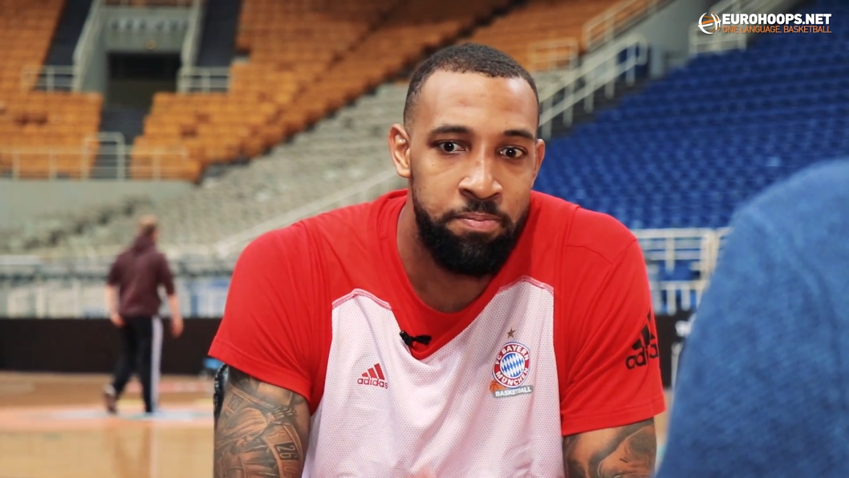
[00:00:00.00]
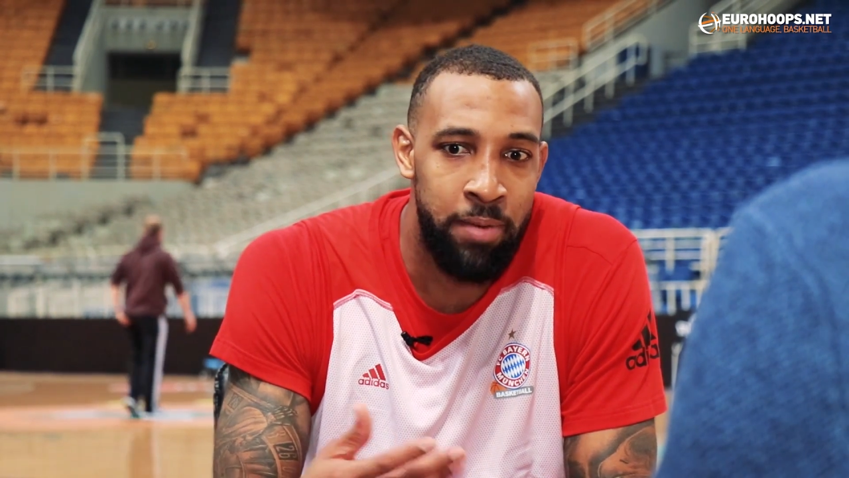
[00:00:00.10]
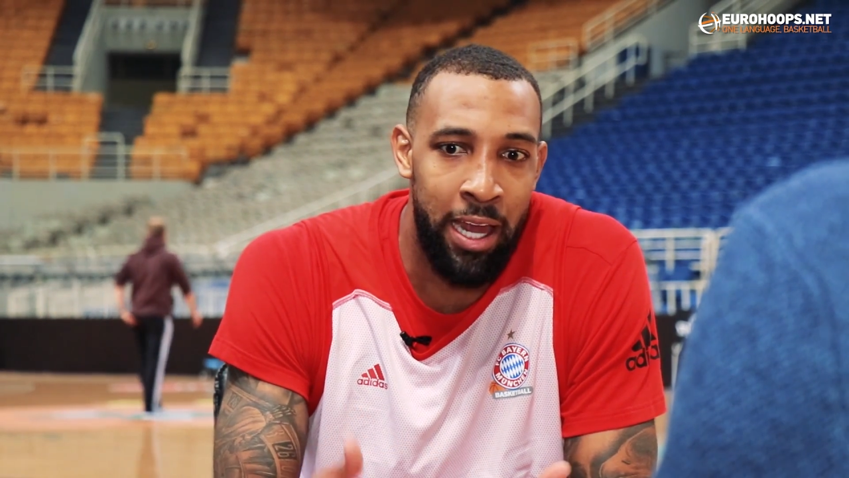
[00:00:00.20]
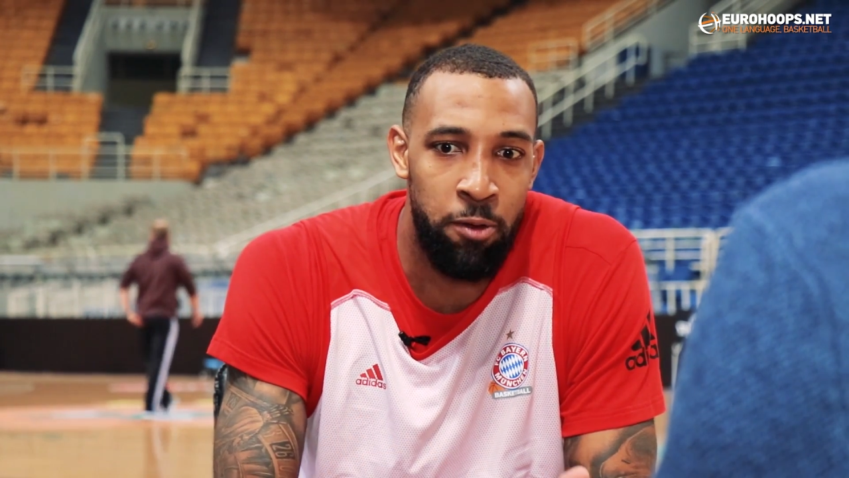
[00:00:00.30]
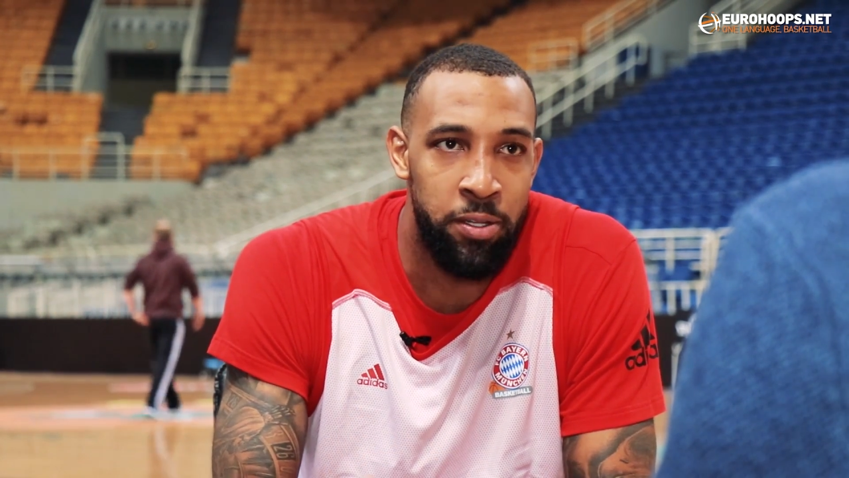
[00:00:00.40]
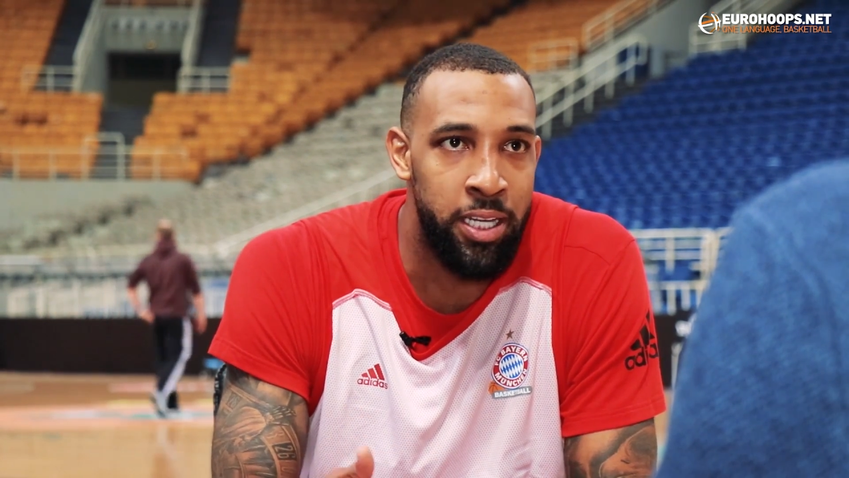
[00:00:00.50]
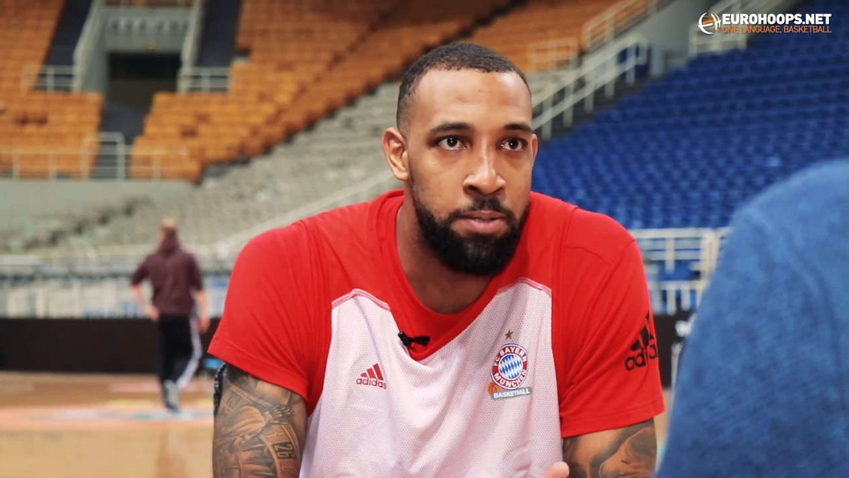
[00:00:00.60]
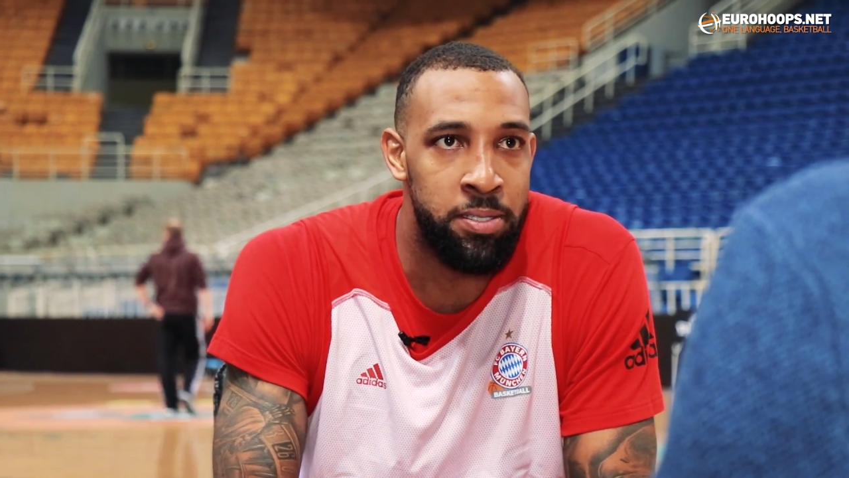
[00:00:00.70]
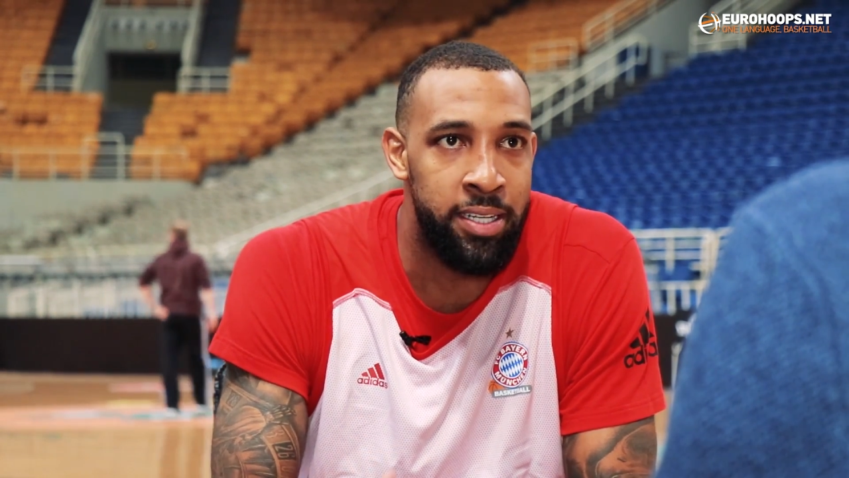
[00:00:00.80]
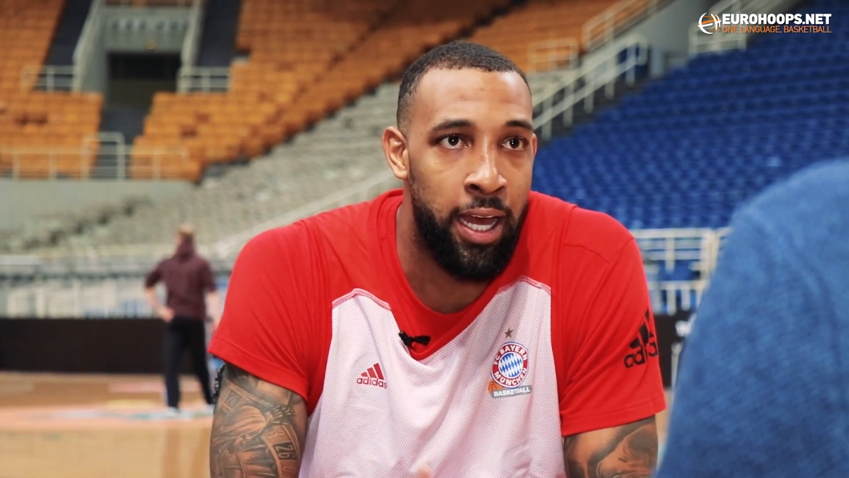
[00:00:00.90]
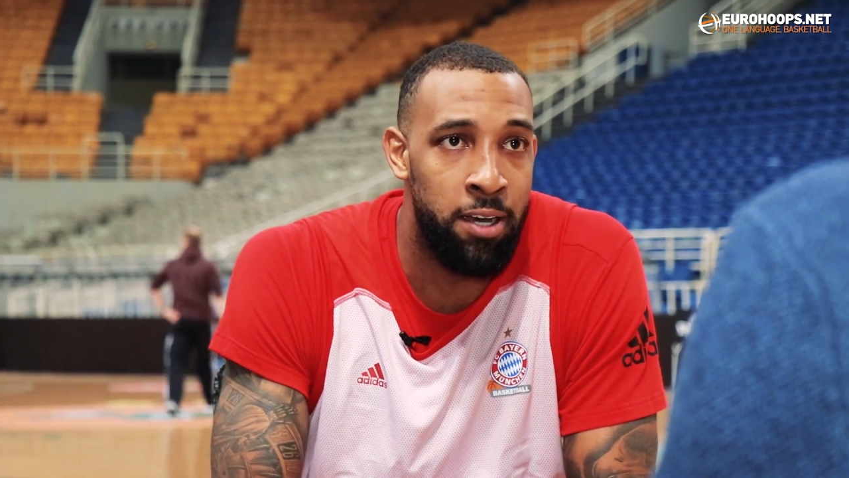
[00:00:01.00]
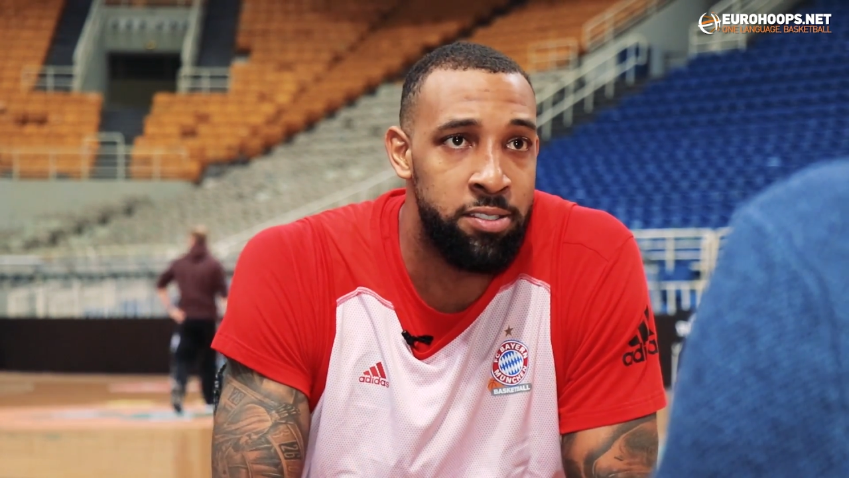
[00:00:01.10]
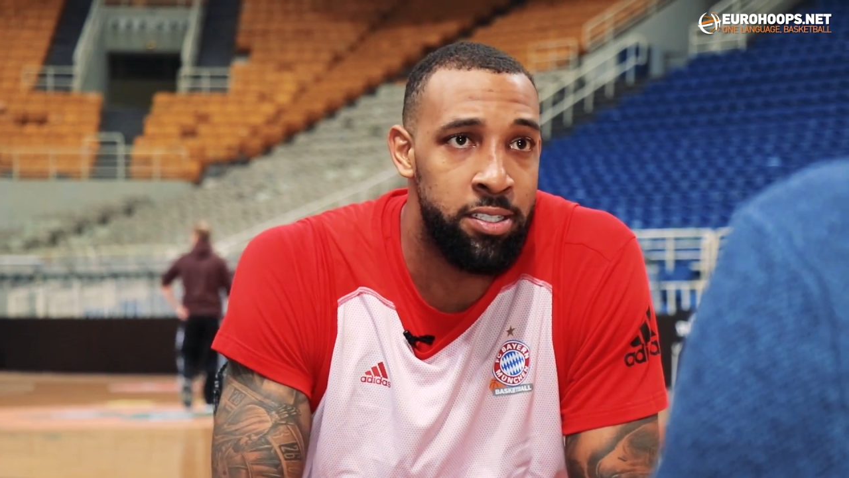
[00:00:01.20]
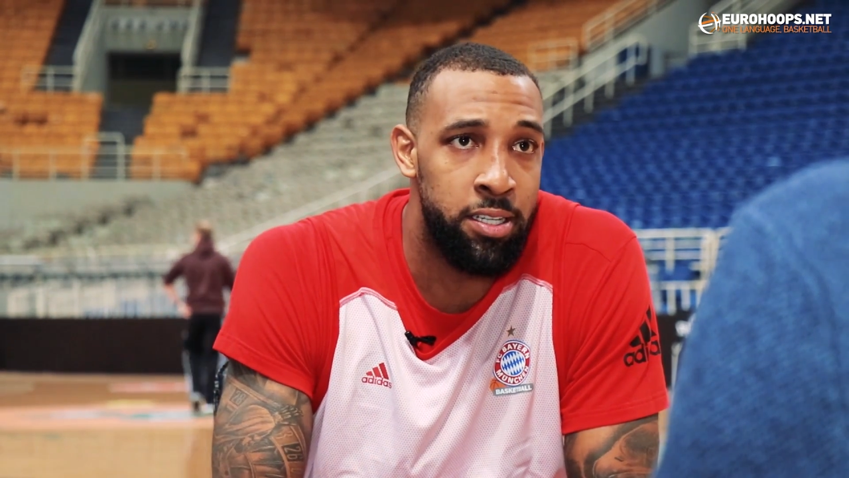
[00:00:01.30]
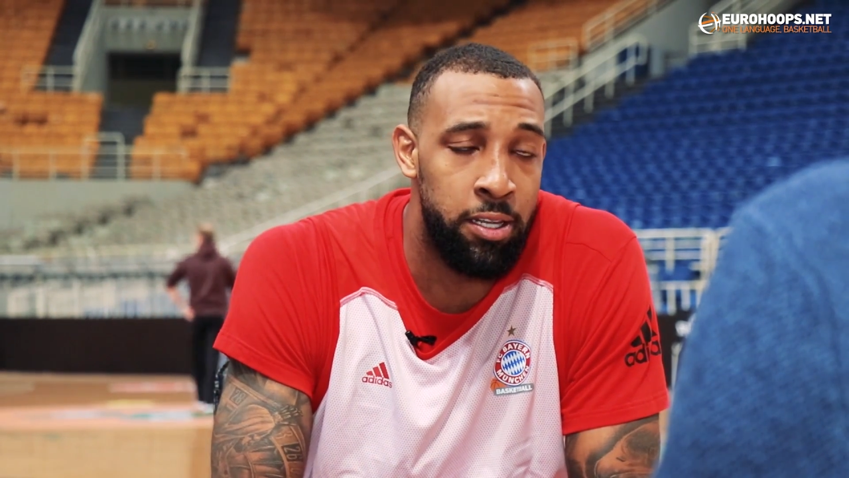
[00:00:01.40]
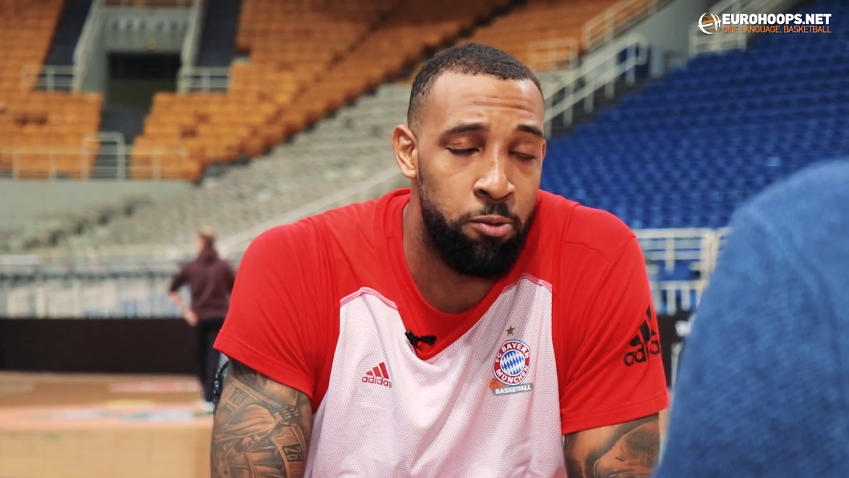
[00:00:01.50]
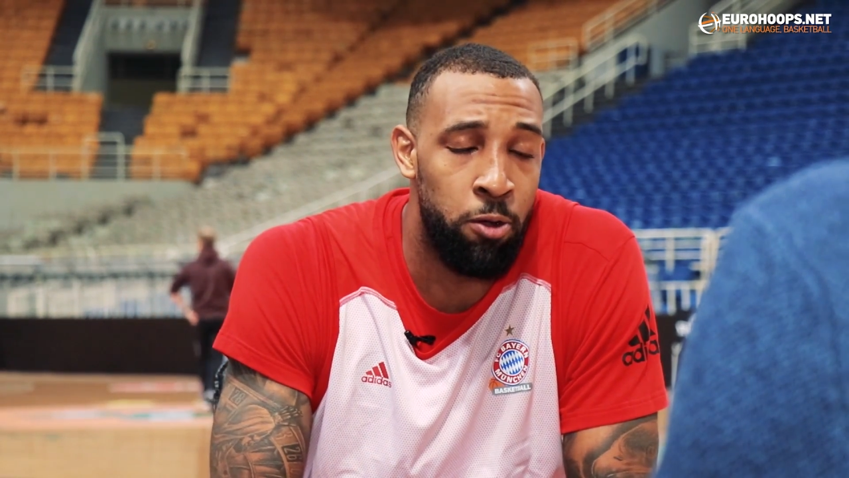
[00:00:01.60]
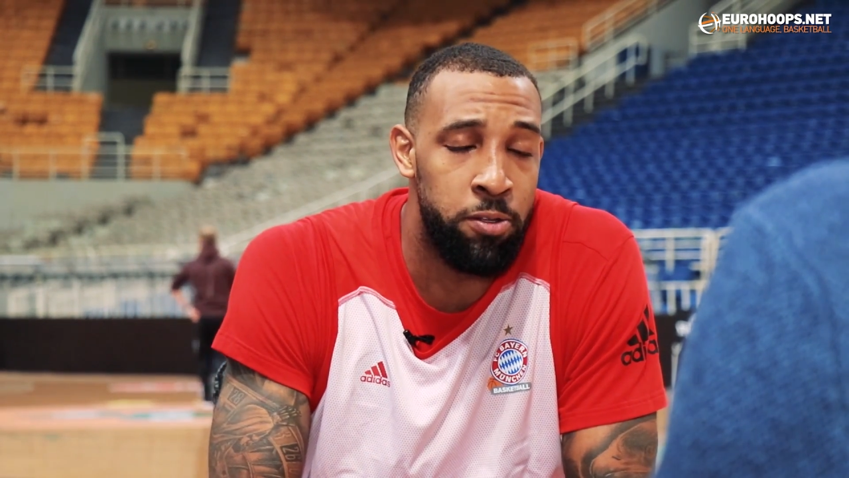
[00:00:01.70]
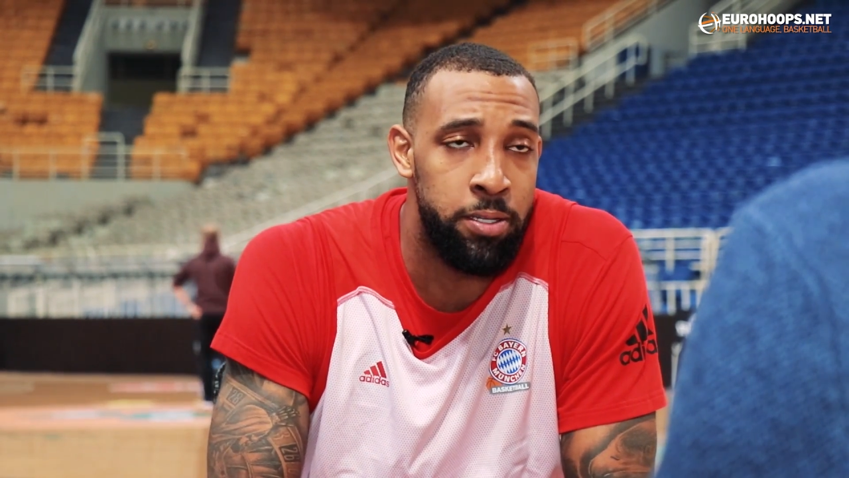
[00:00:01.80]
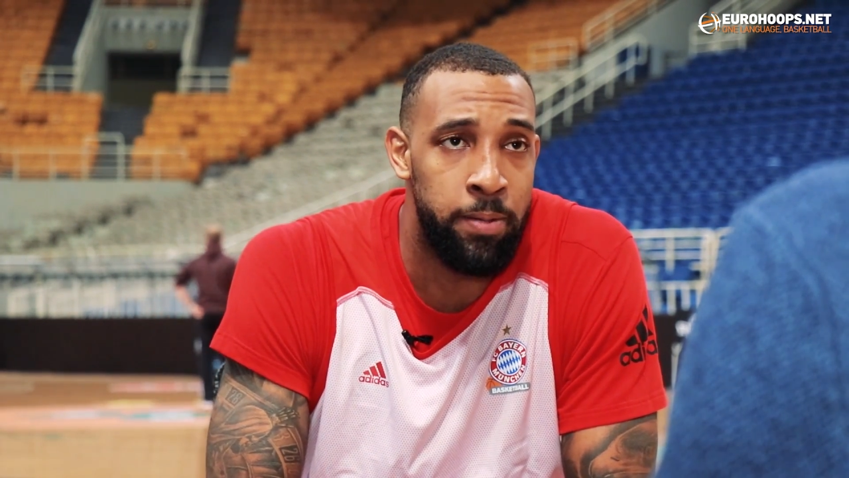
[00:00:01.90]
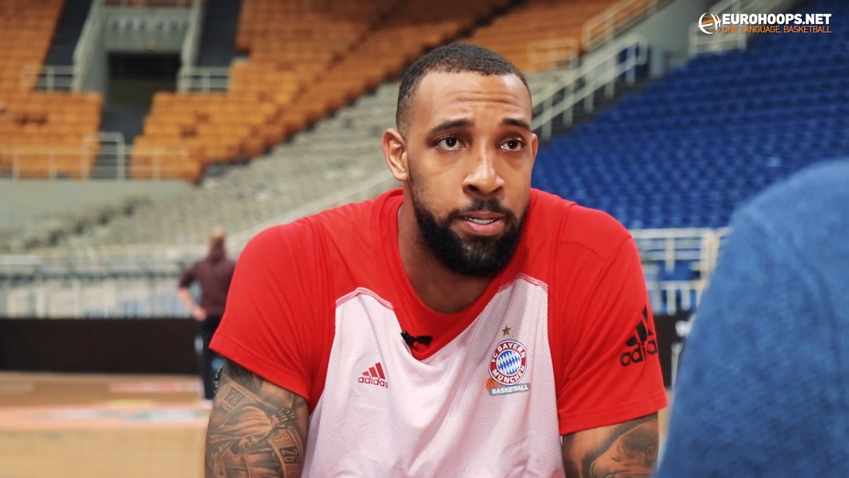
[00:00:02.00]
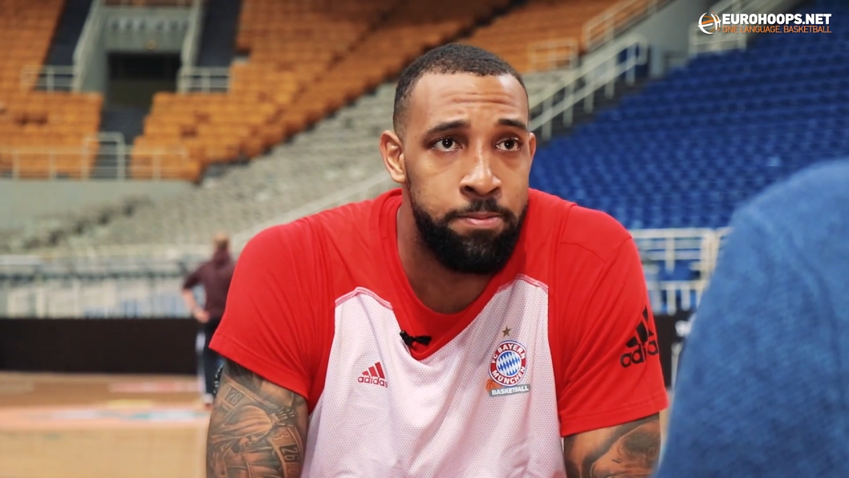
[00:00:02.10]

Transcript: battle with the ups and downs and roll with it, man.